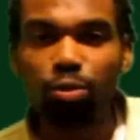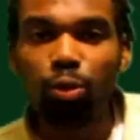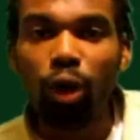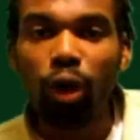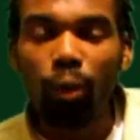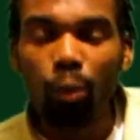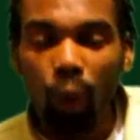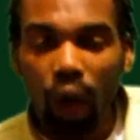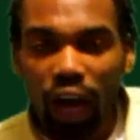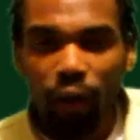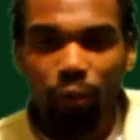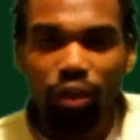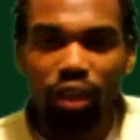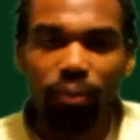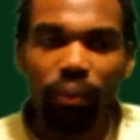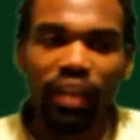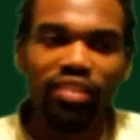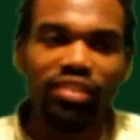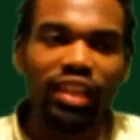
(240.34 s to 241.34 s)
What
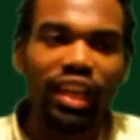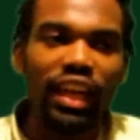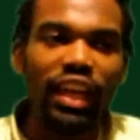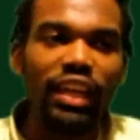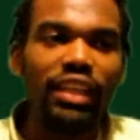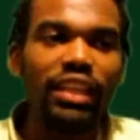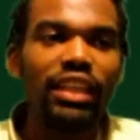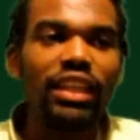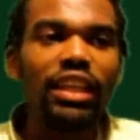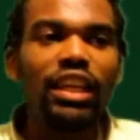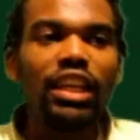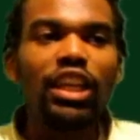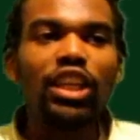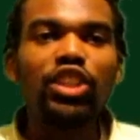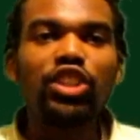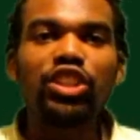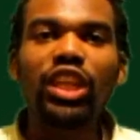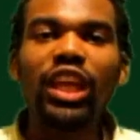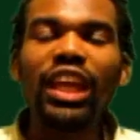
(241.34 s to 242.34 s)
am I saying?
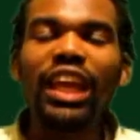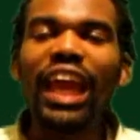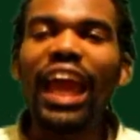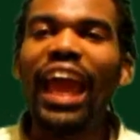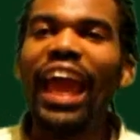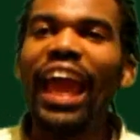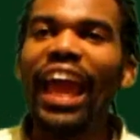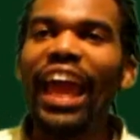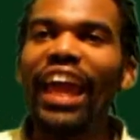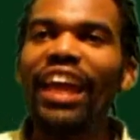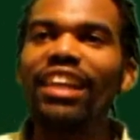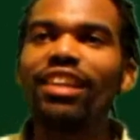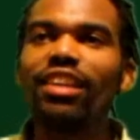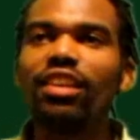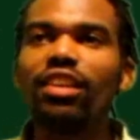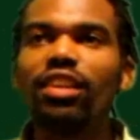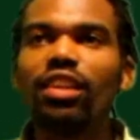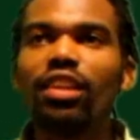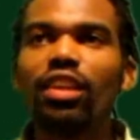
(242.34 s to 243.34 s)
She had,
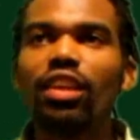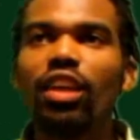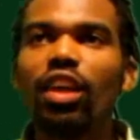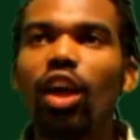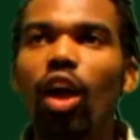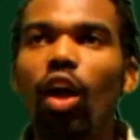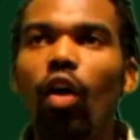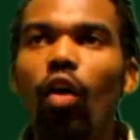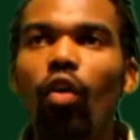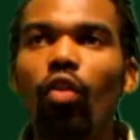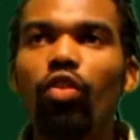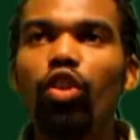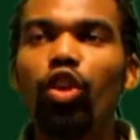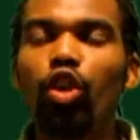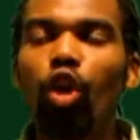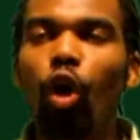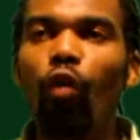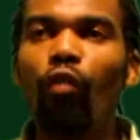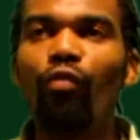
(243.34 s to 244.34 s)
you
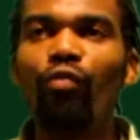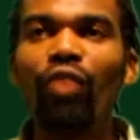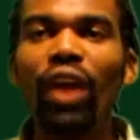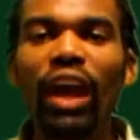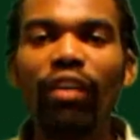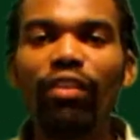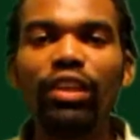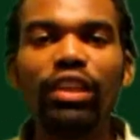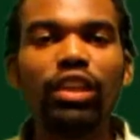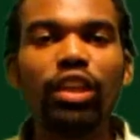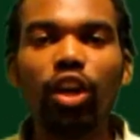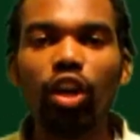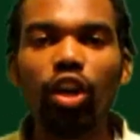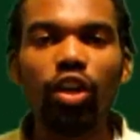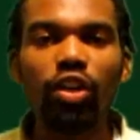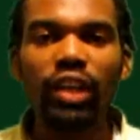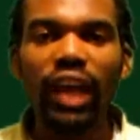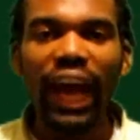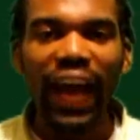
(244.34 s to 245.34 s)
know, very
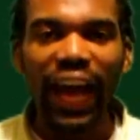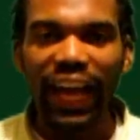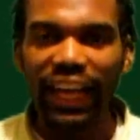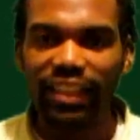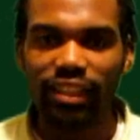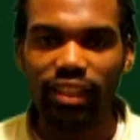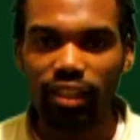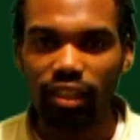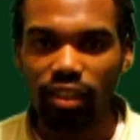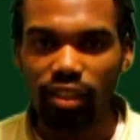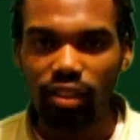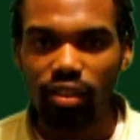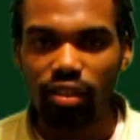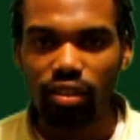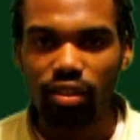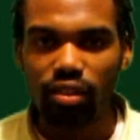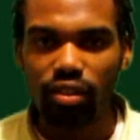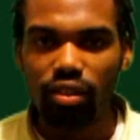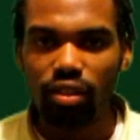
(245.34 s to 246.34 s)
good haki.
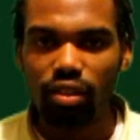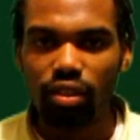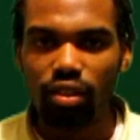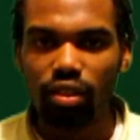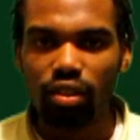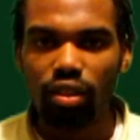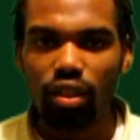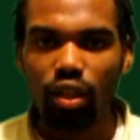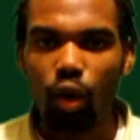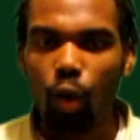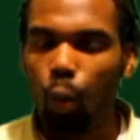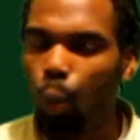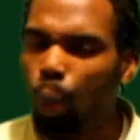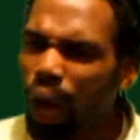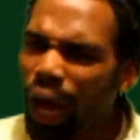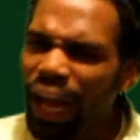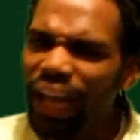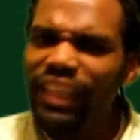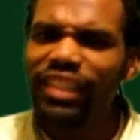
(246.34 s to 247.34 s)

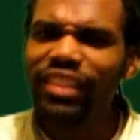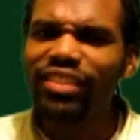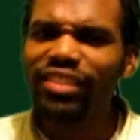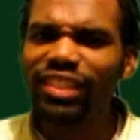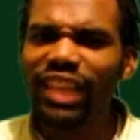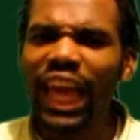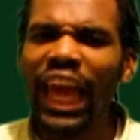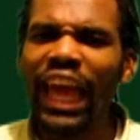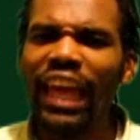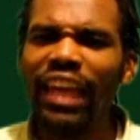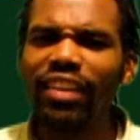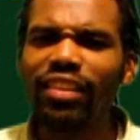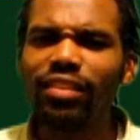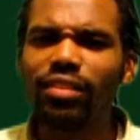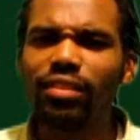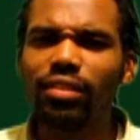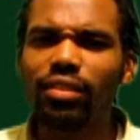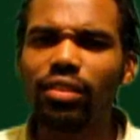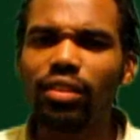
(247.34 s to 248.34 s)
Why is that?
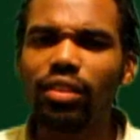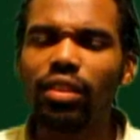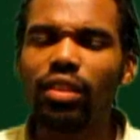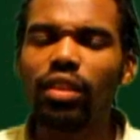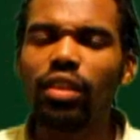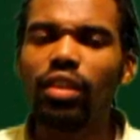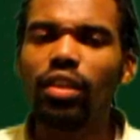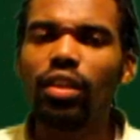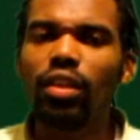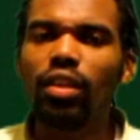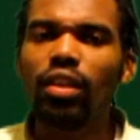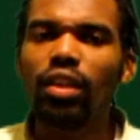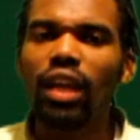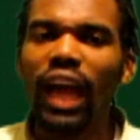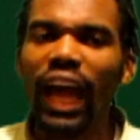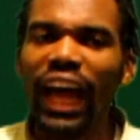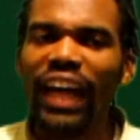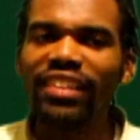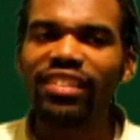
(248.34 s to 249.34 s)

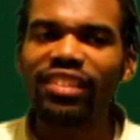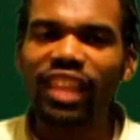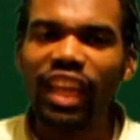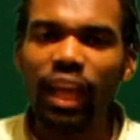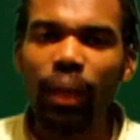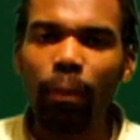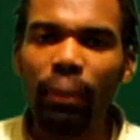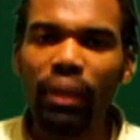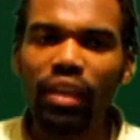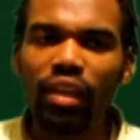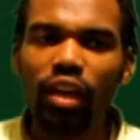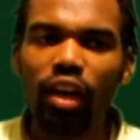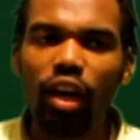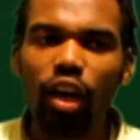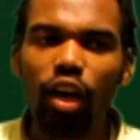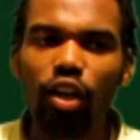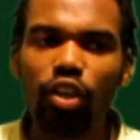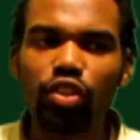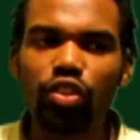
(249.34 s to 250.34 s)
I think
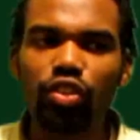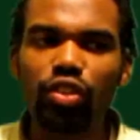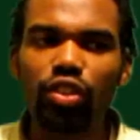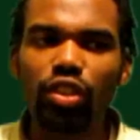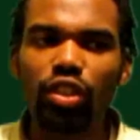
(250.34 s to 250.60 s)
because